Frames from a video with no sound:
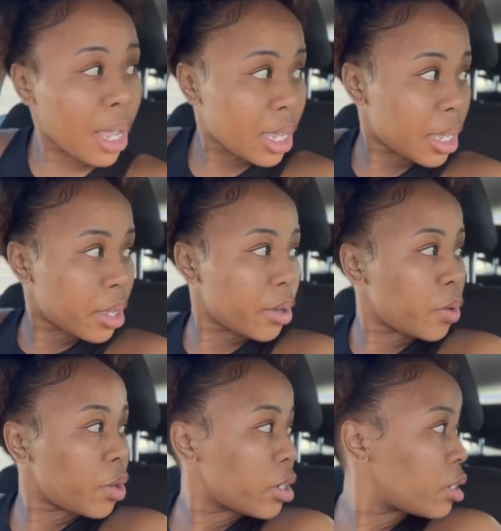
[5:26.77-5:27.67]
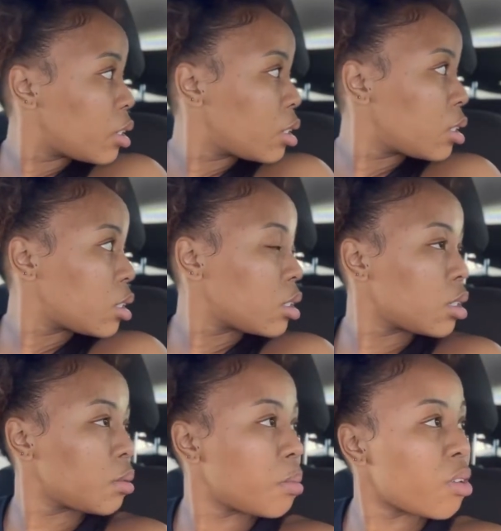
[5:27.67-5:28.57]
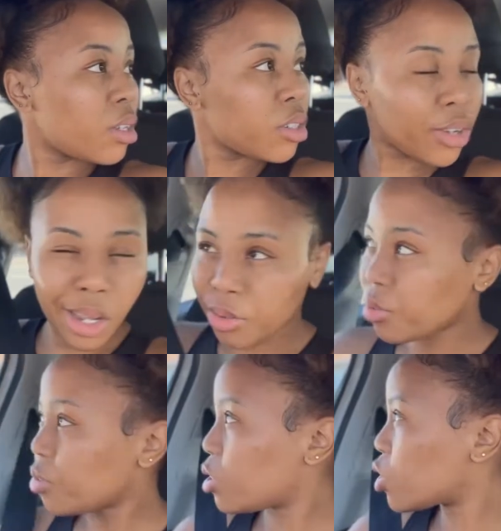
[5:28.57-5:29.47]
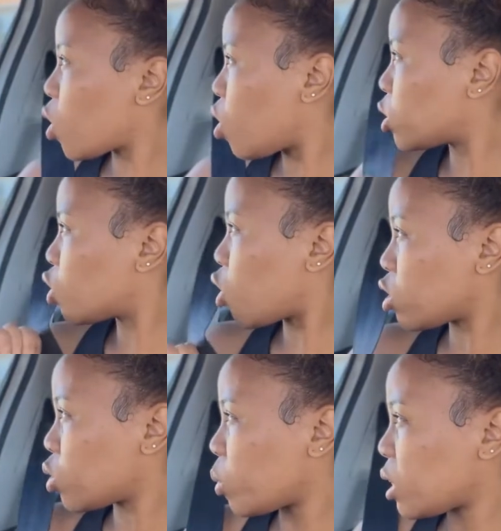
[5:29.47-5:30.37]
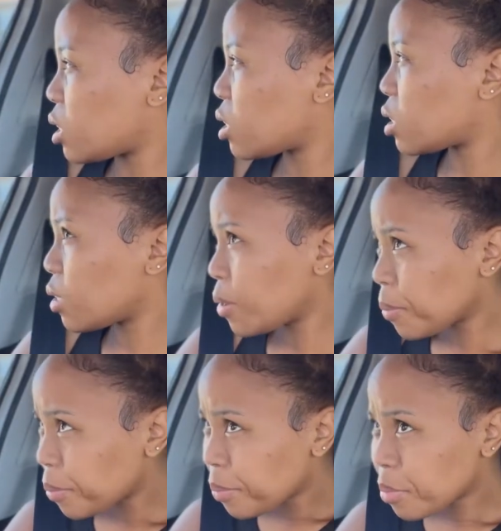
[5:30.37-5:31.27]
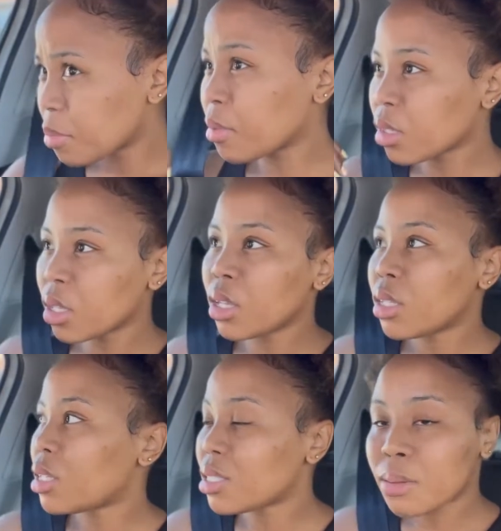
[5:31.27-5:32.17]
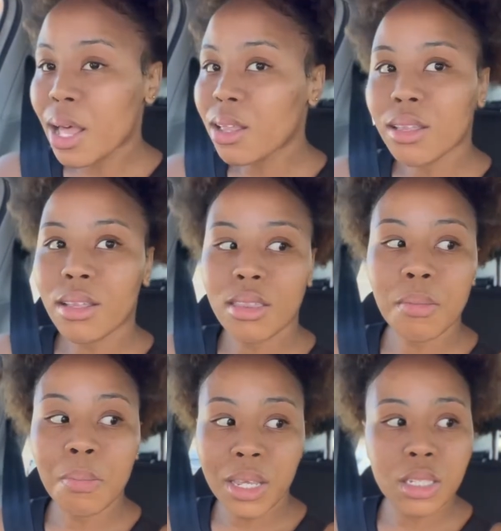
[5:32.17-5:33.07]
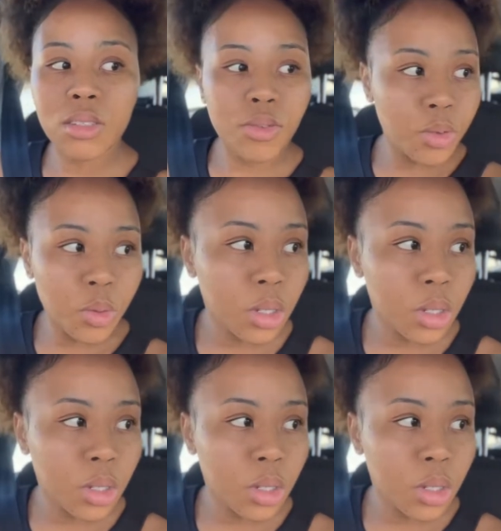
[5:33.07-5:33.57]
here on Marine Drive. It's called Crossways. They sell the best food.